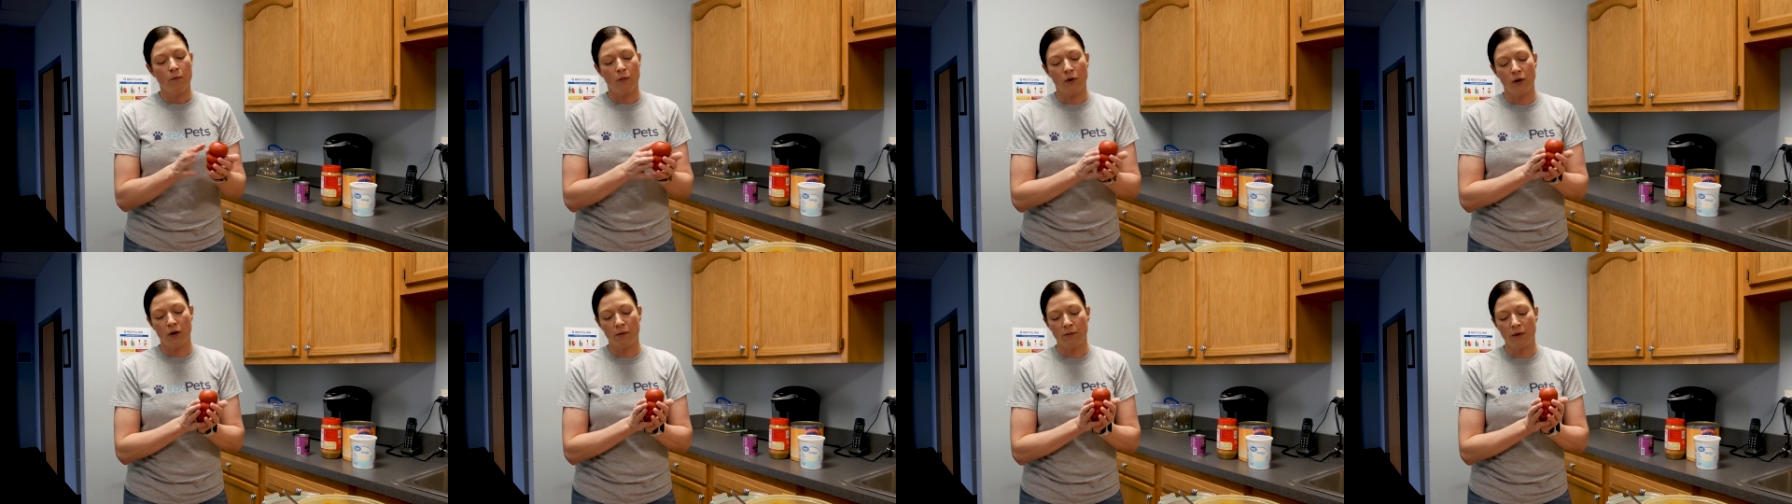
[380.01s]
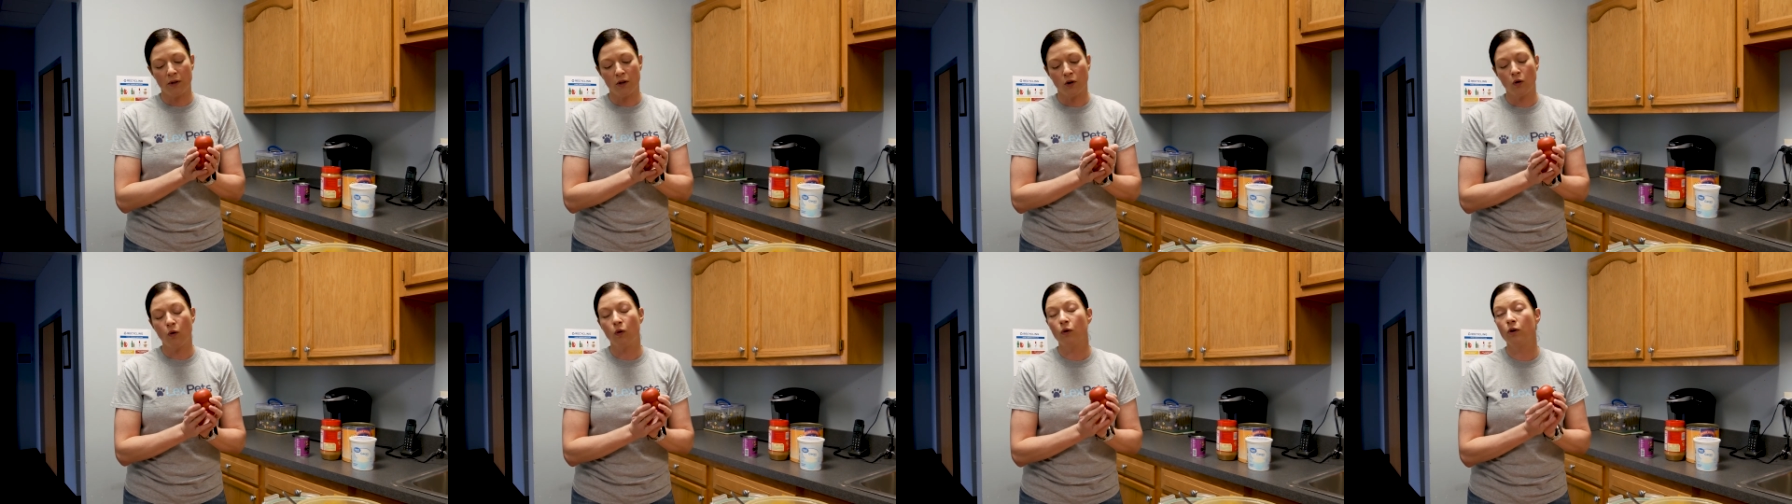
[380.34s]
put them
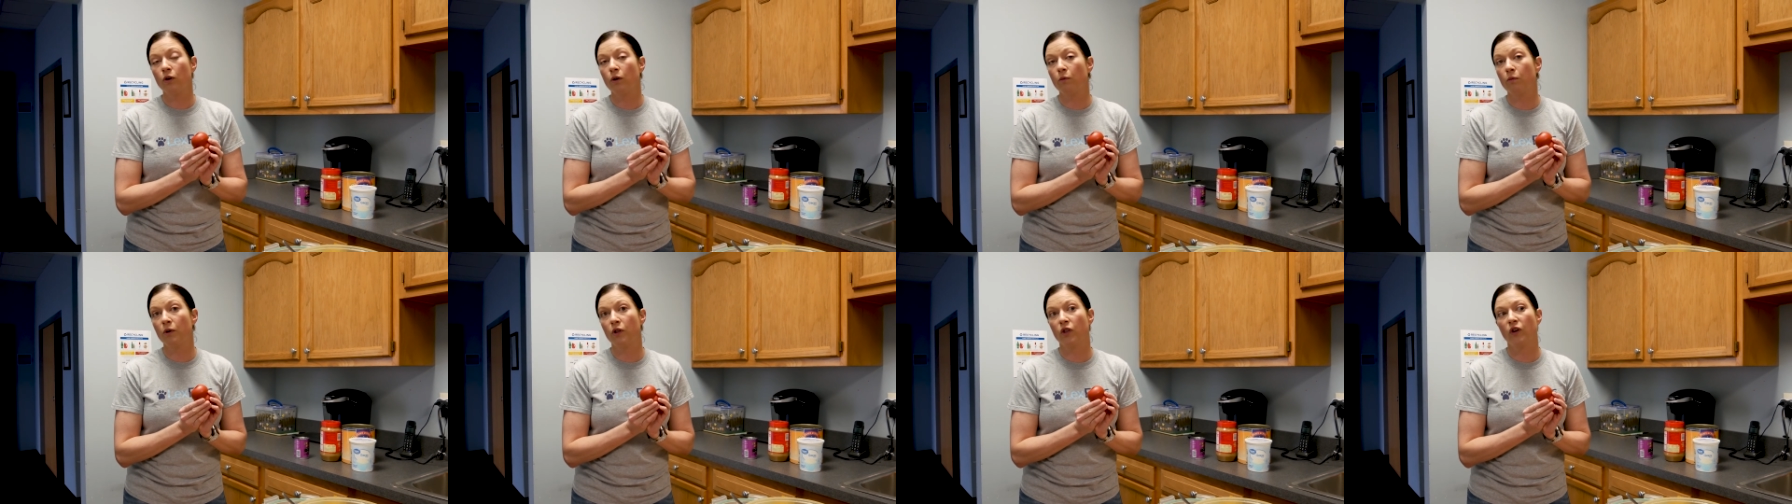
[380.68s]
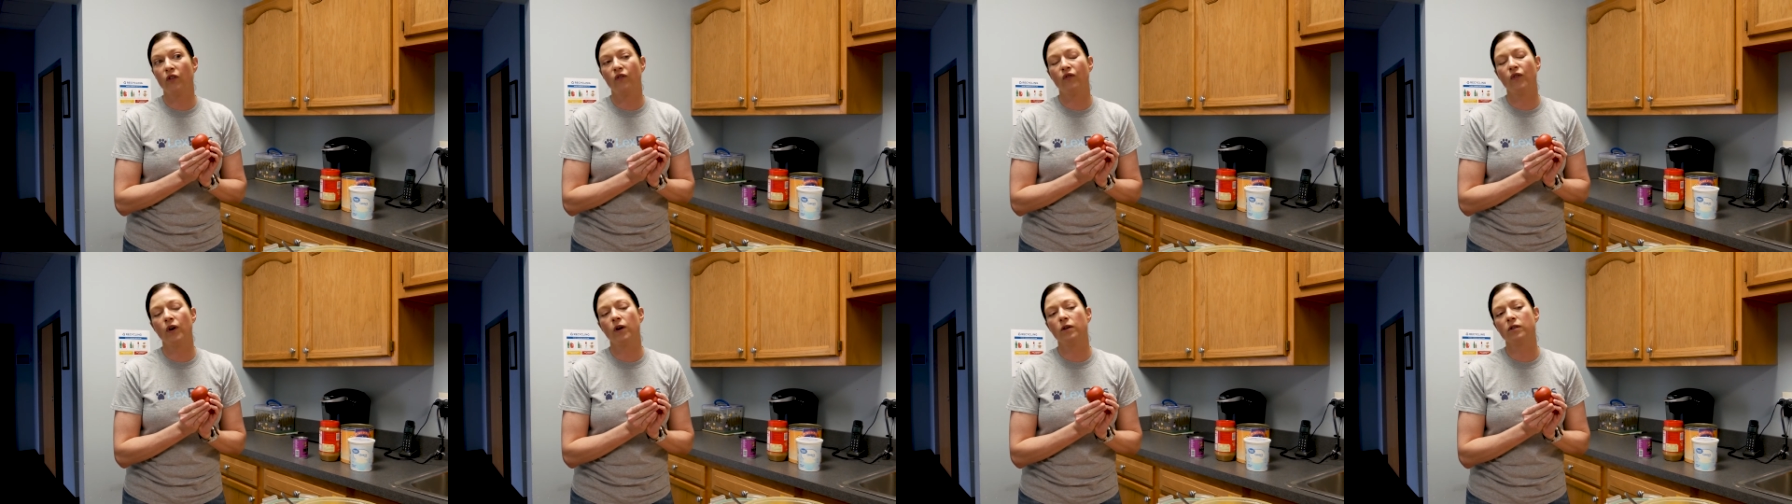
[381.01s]
in the corner with
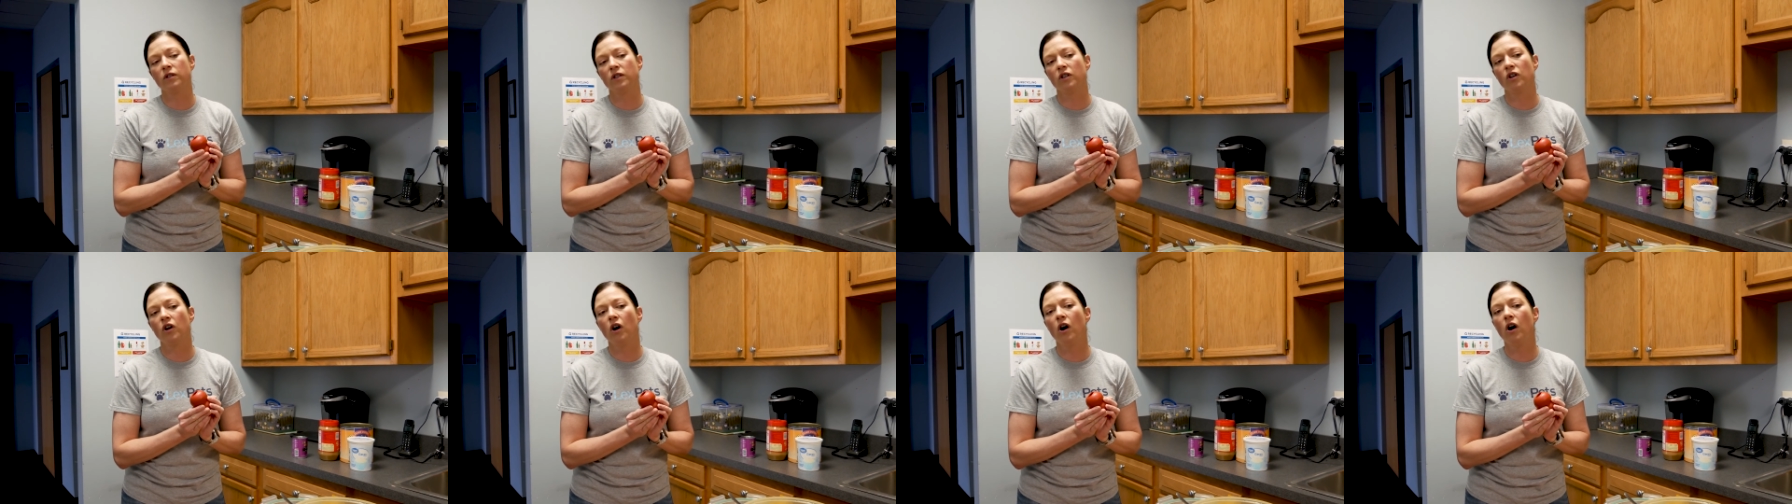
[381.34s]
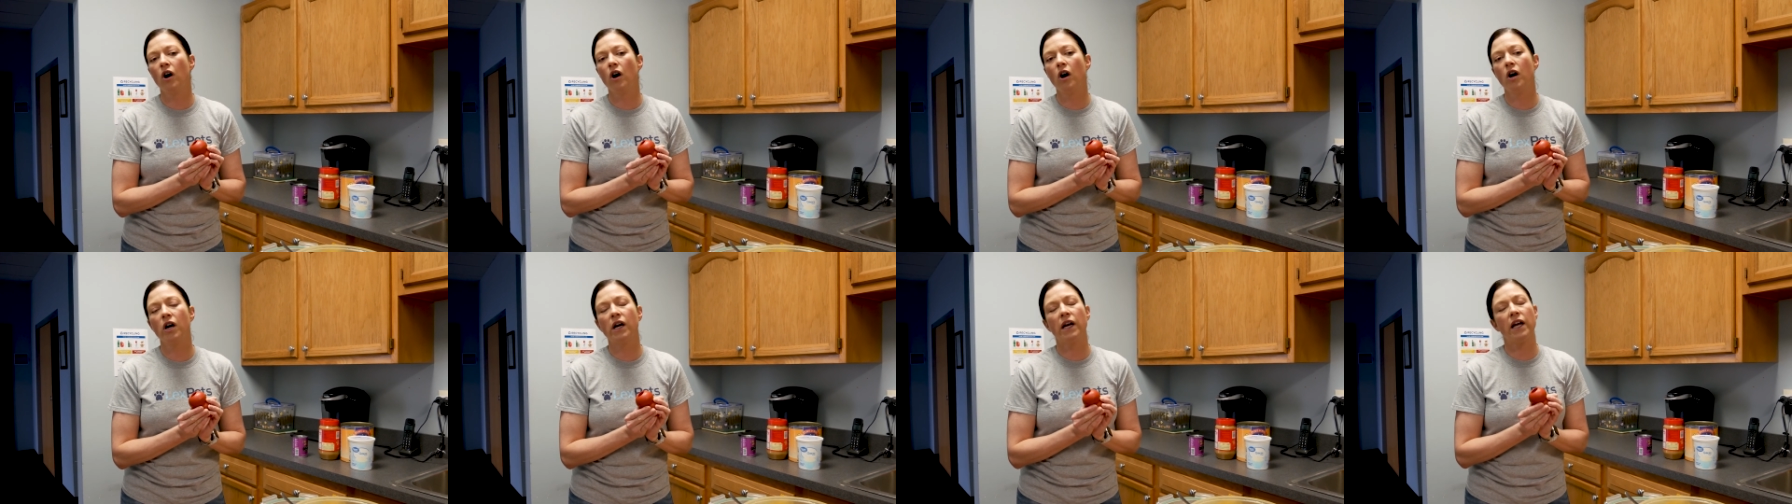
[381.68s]
their frozen
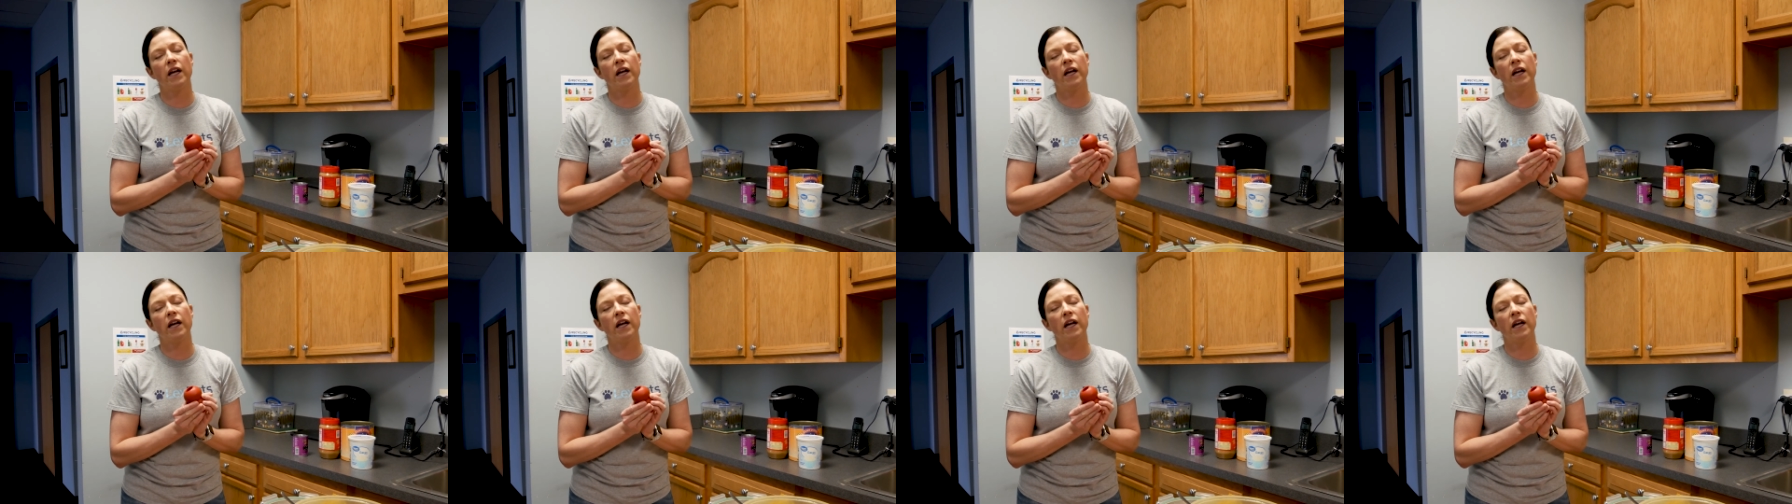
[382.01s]
Kong,